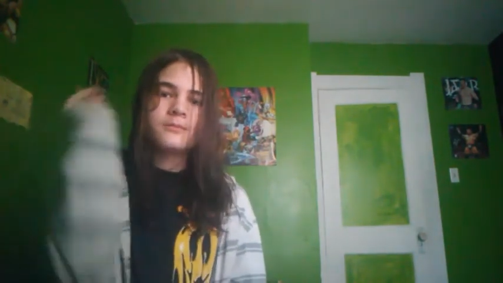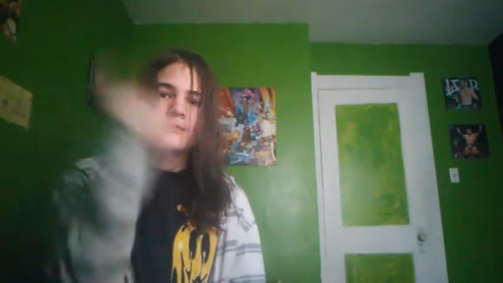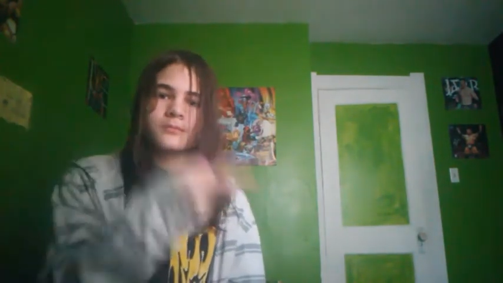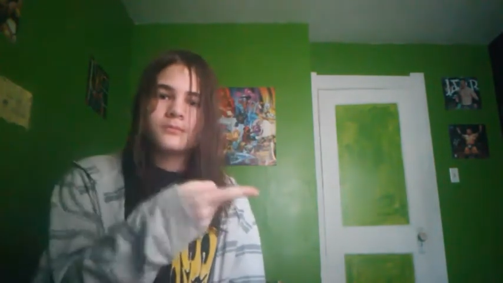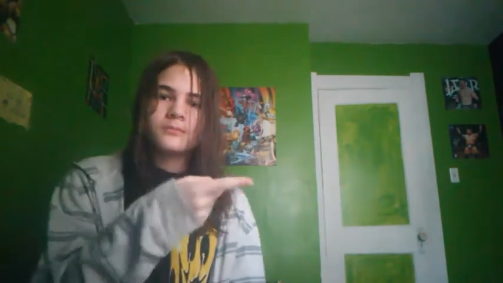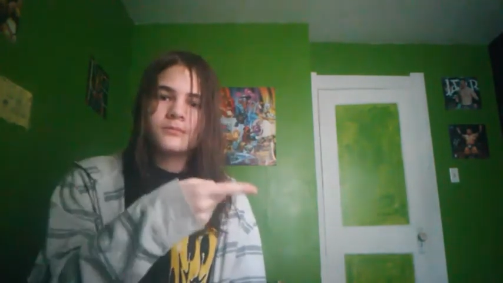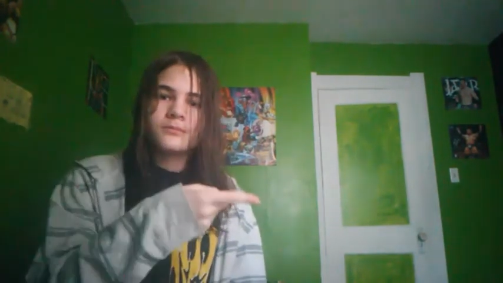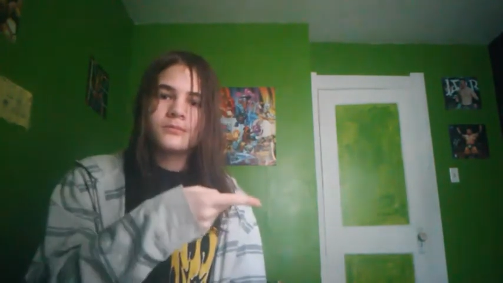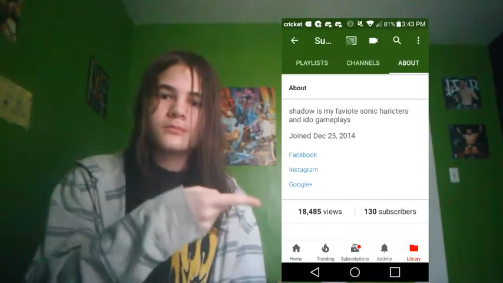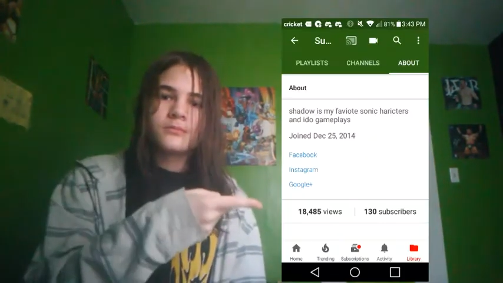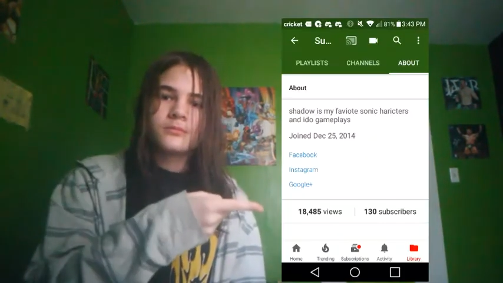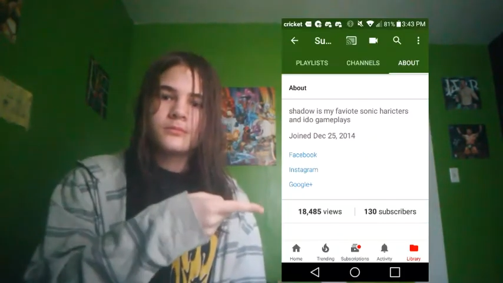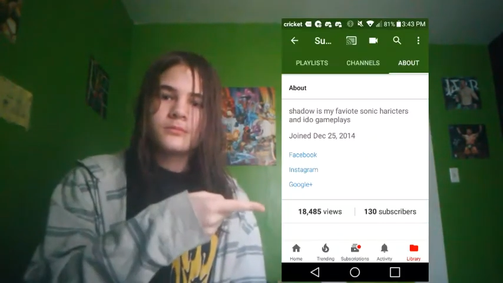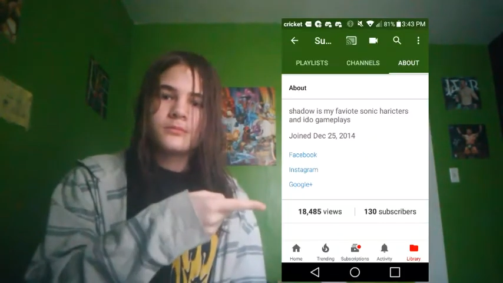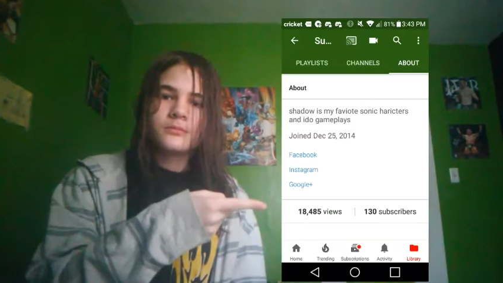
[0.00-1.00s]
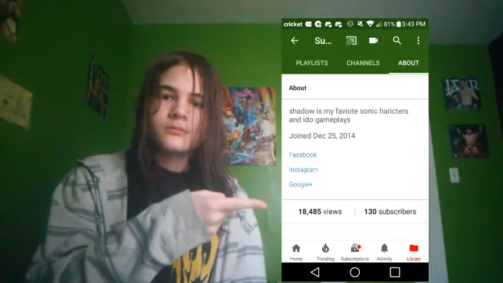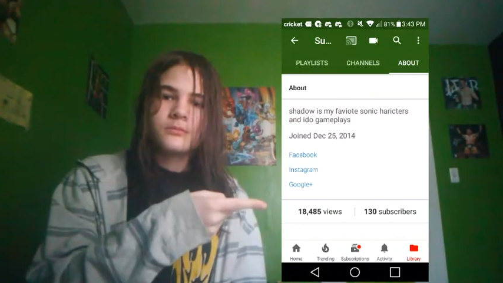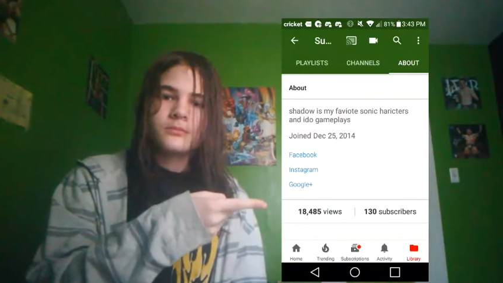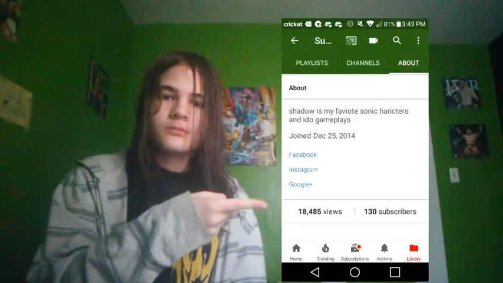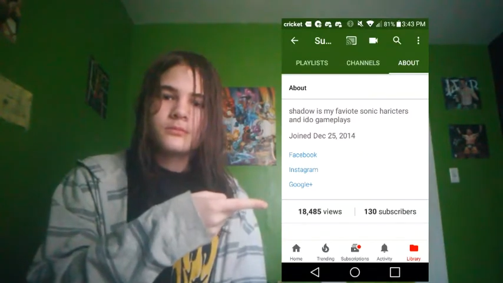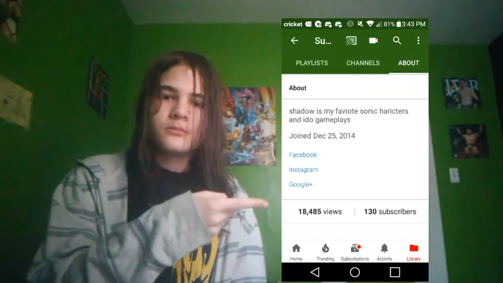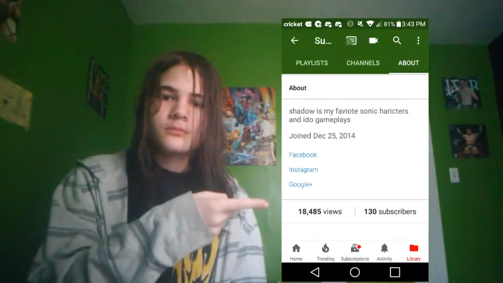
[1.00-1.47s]

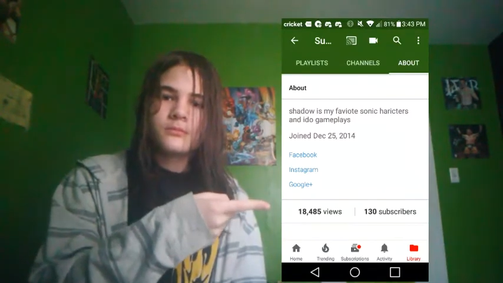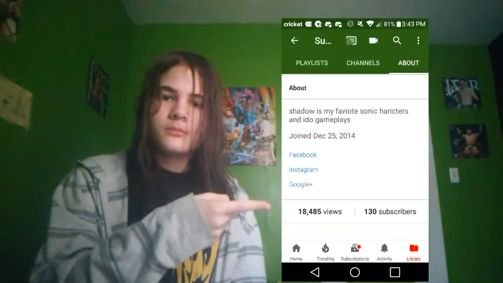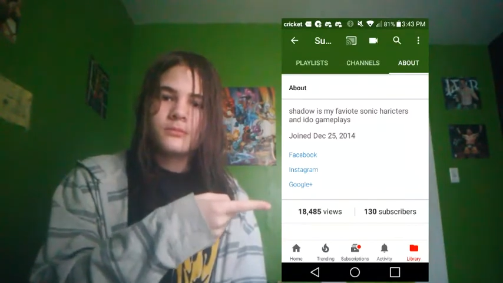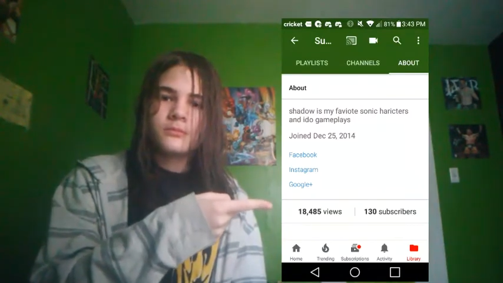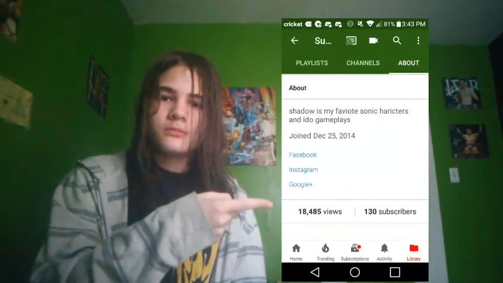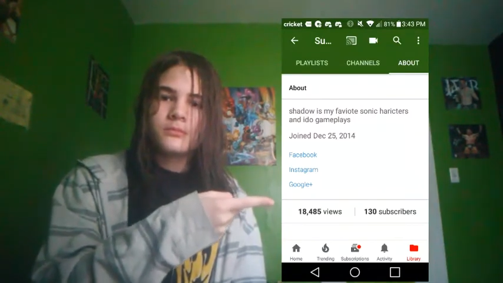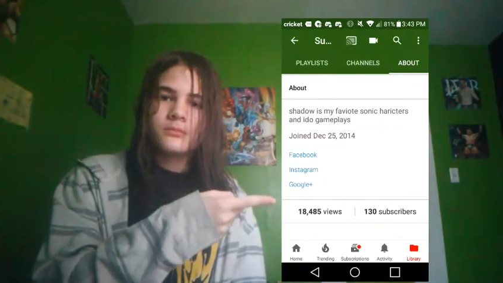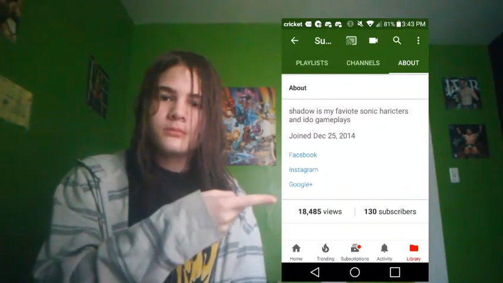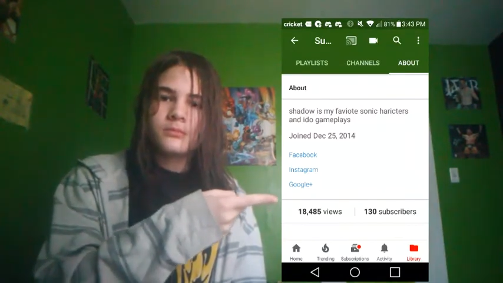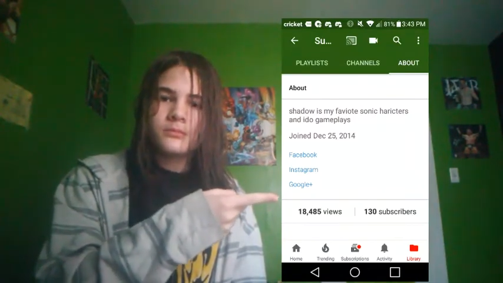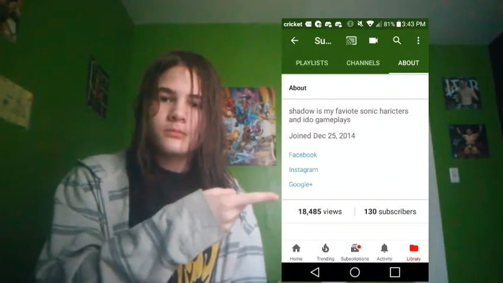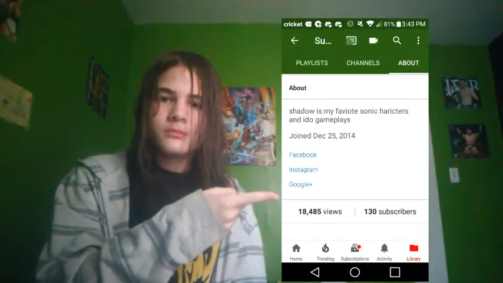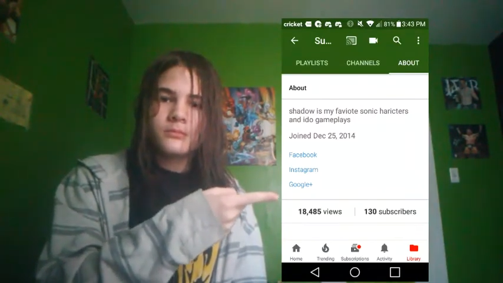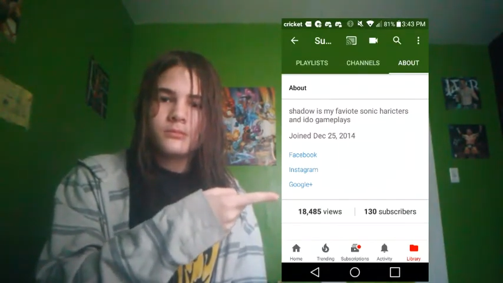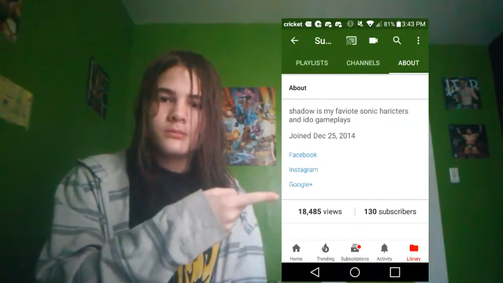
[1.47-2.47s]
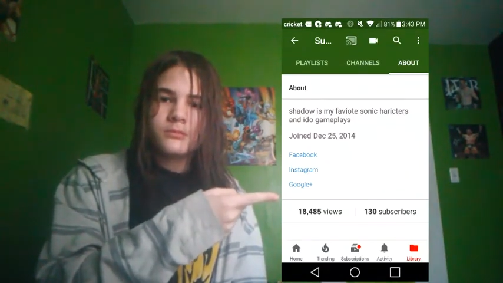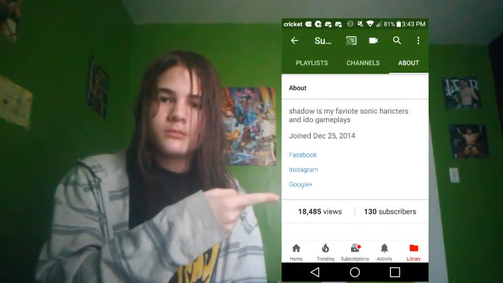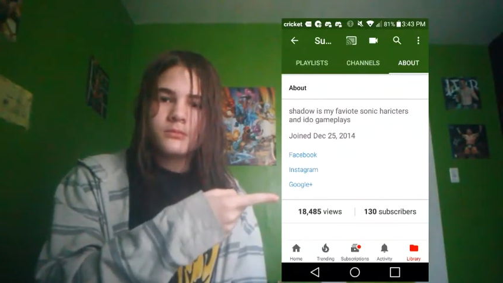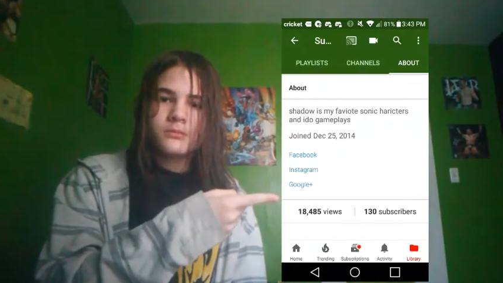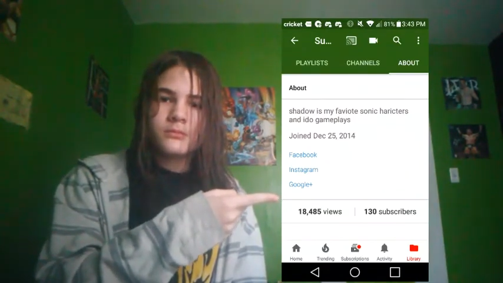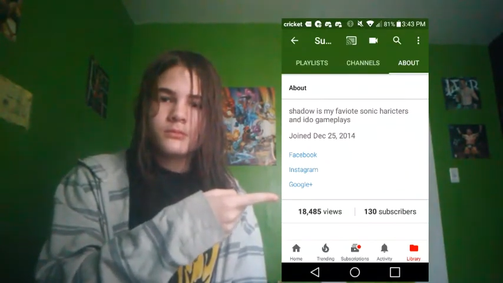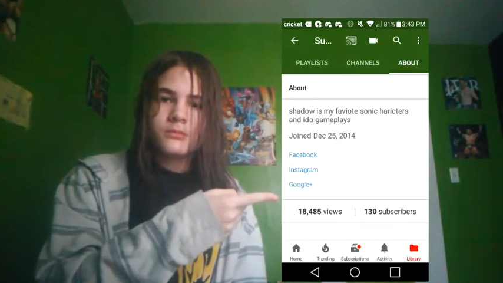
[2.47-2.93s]

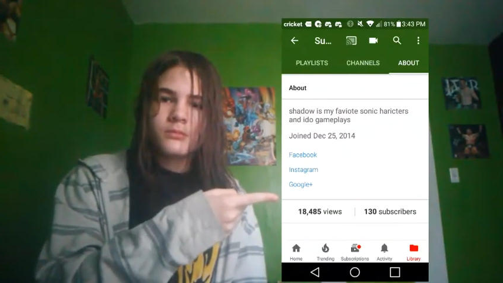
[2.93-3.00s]
(silence)